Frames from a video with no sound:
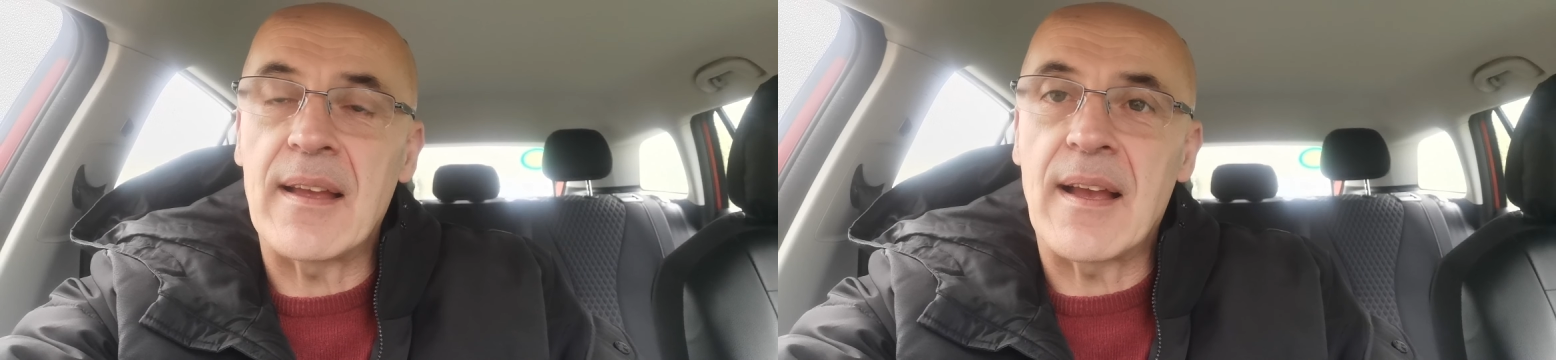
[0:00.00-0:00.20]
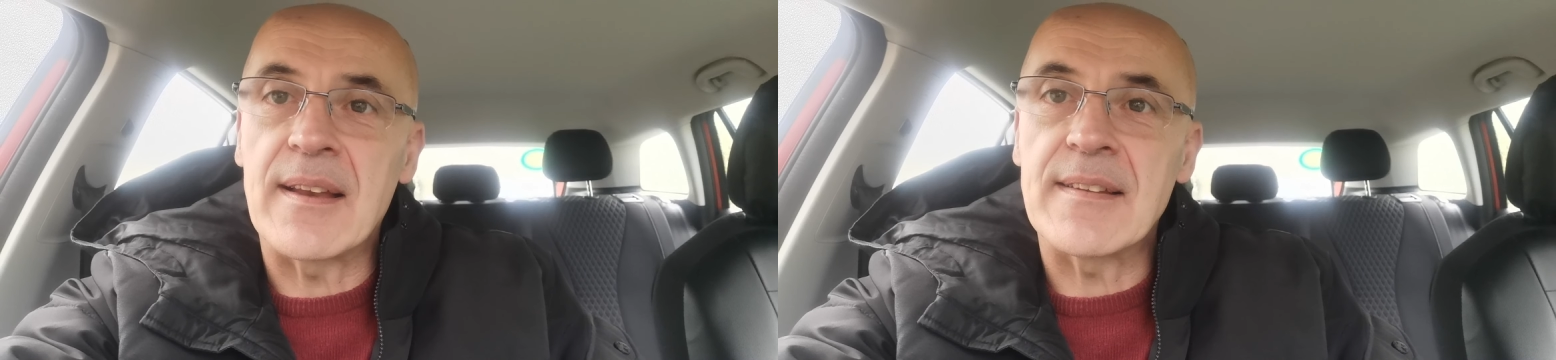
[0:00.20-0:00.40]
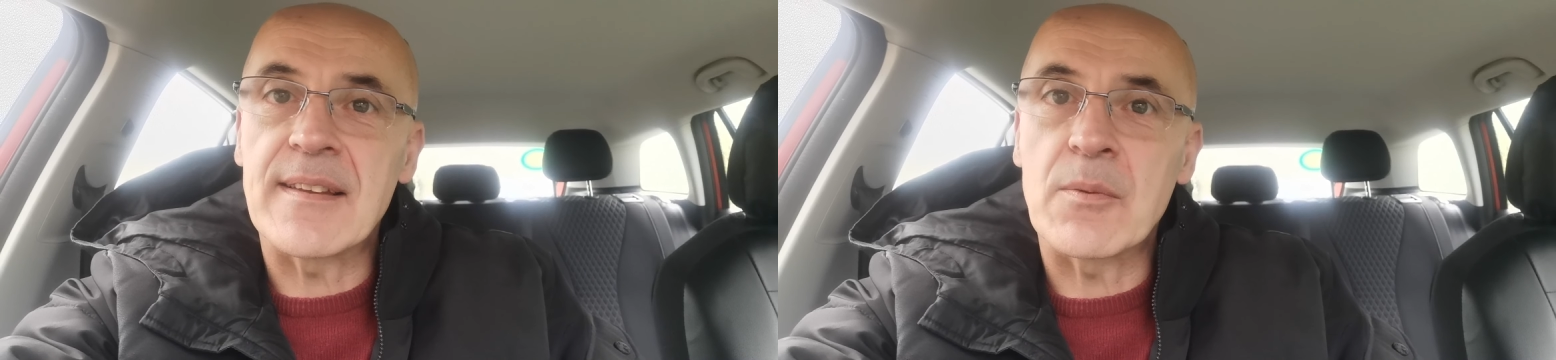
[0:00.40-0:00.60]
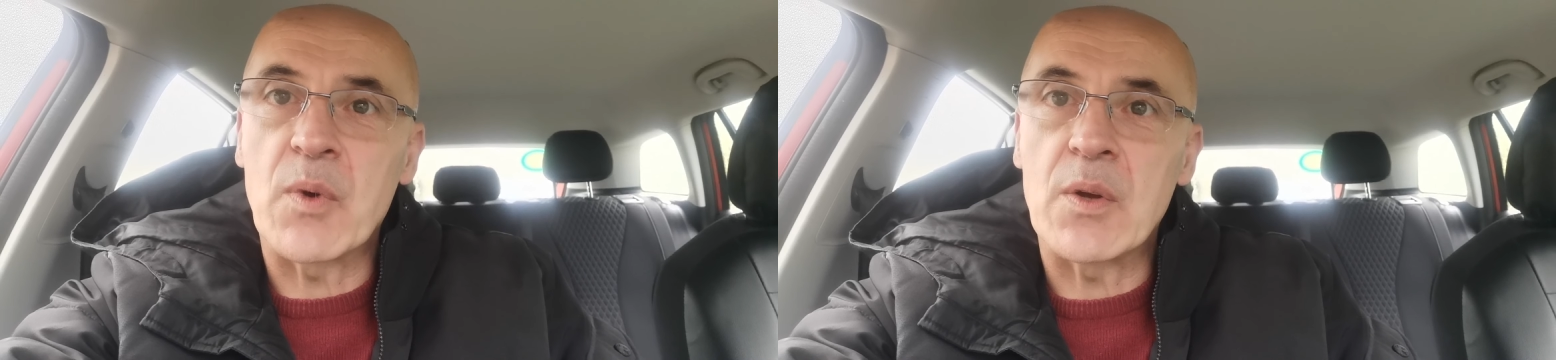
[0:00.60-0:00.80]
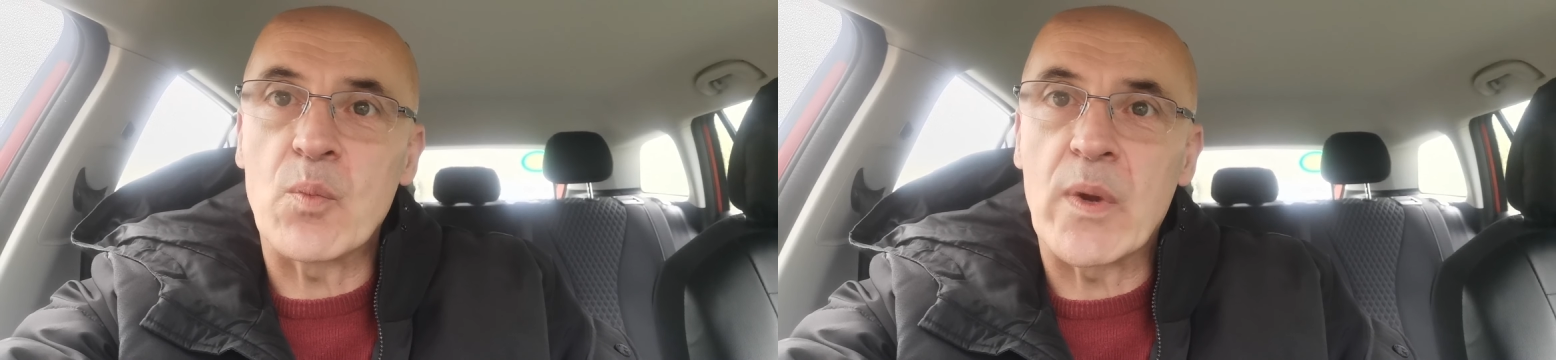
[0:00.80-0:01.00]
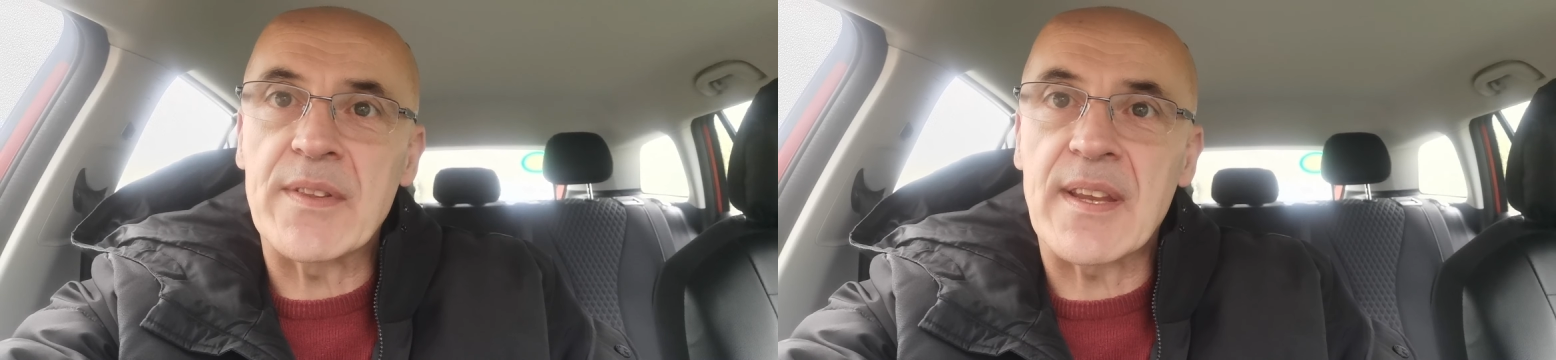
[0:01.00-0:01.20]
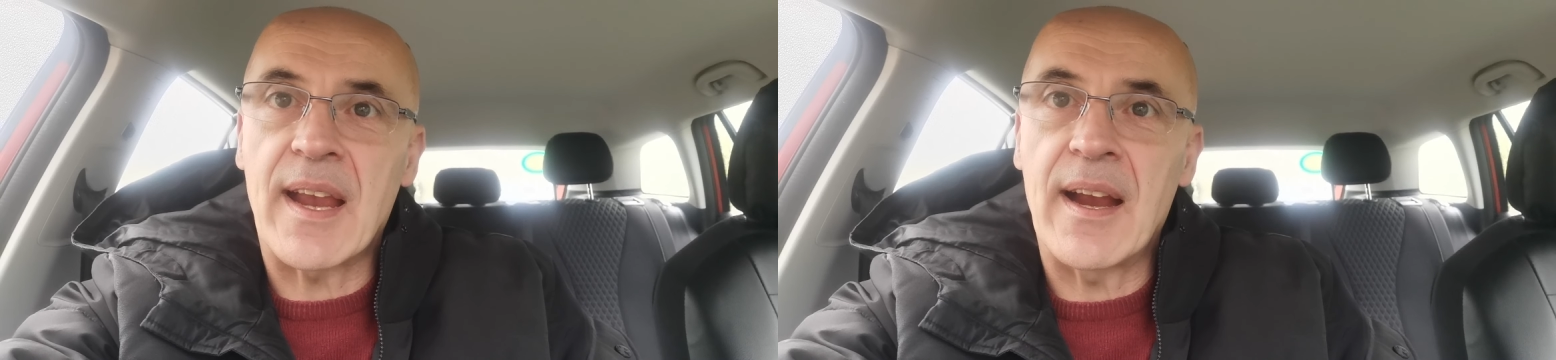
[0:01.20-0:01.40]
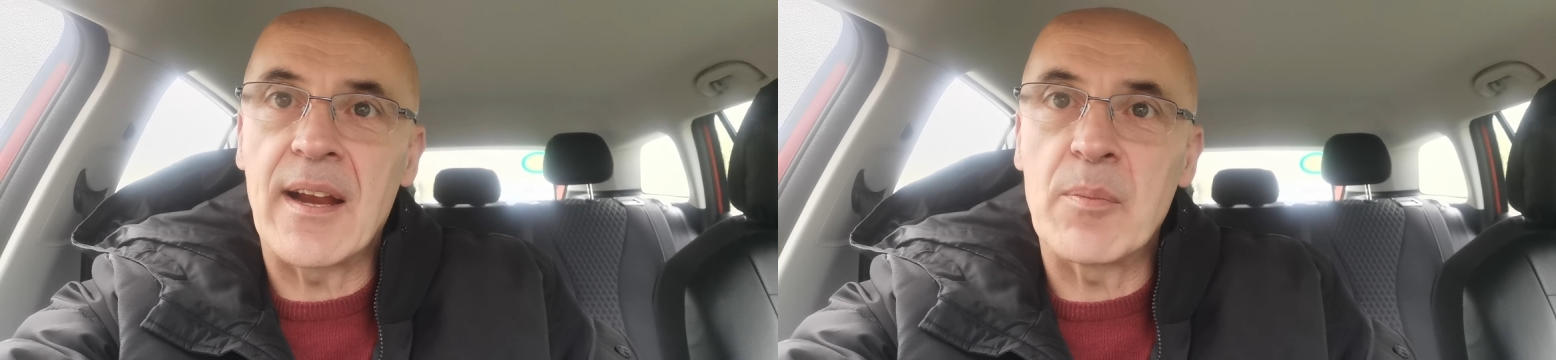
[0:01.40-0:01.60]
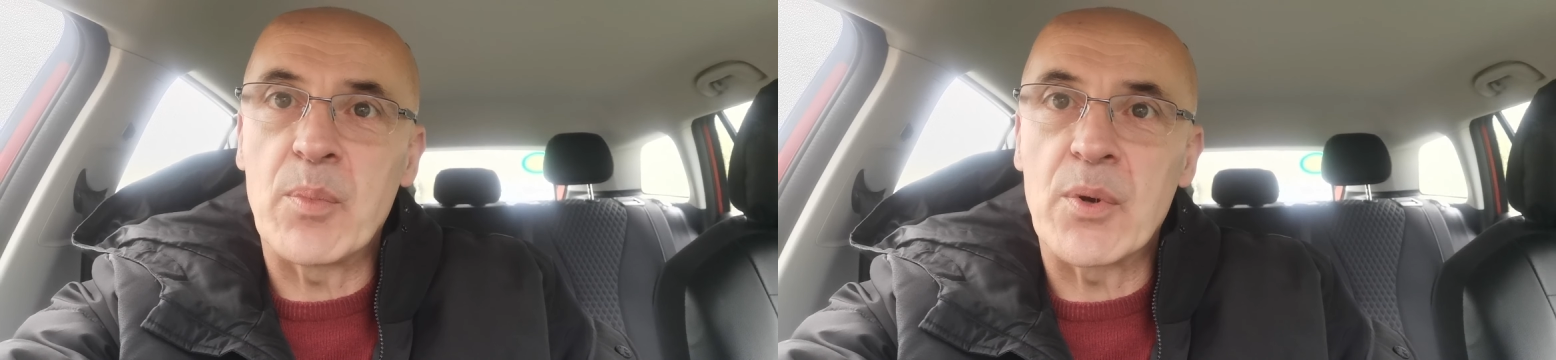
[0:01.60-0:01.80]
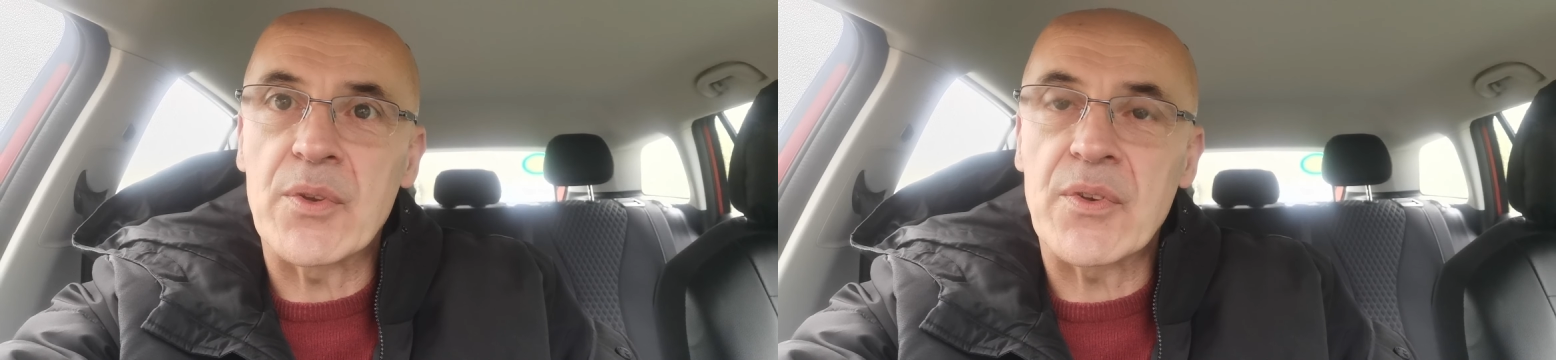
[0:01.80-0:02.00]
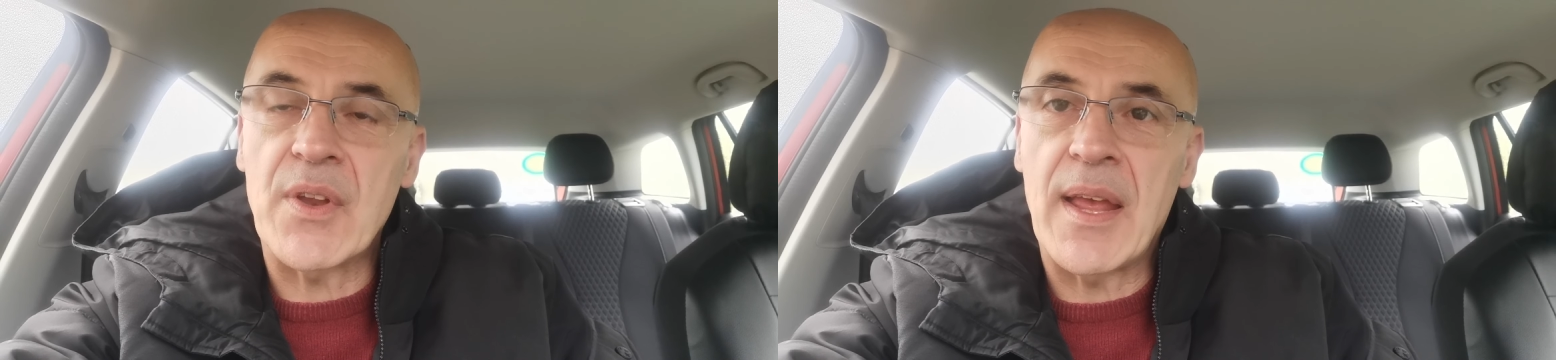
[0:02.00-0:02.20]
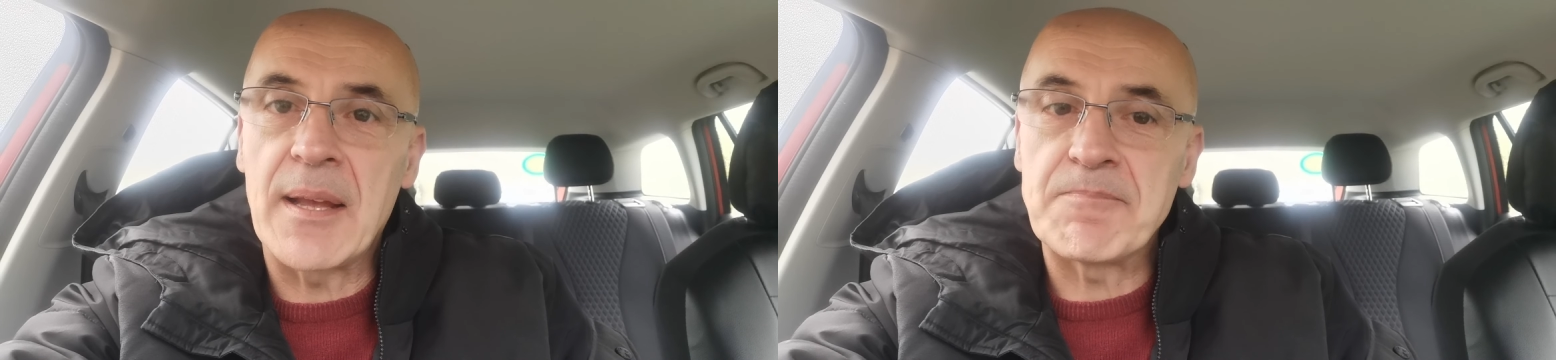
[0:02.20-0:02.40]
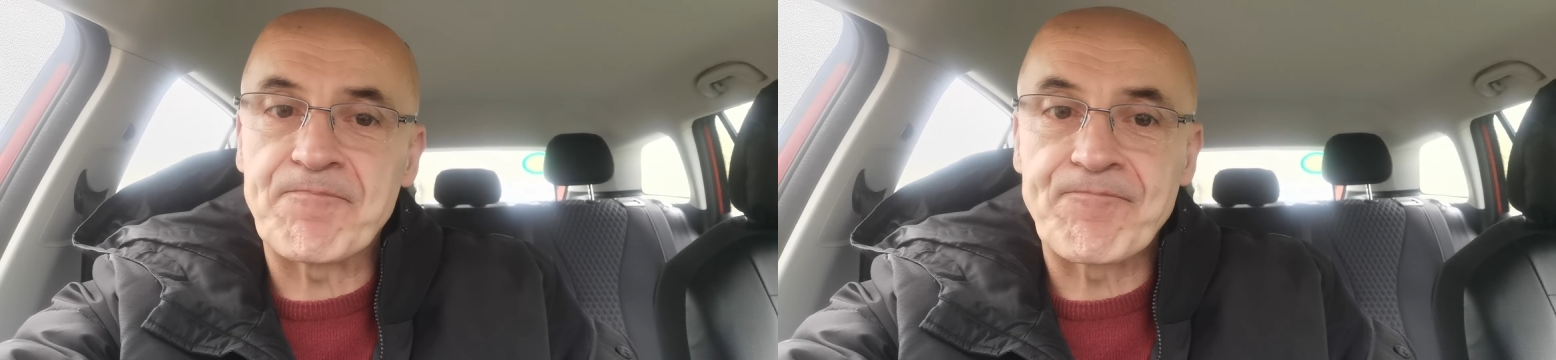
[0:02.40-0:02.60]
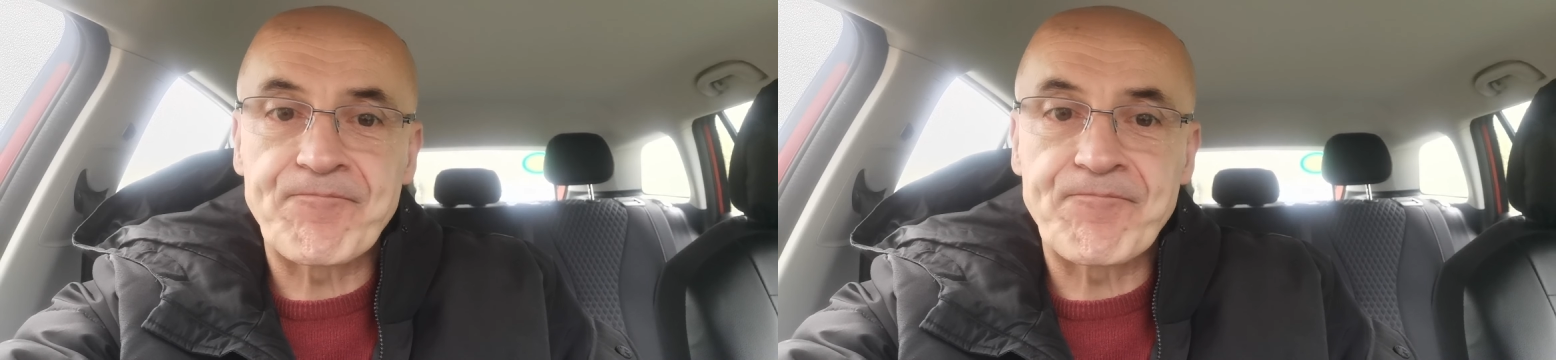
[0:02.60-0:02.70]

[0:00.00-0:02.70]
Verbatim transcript: uh, anything with, with the car. But um,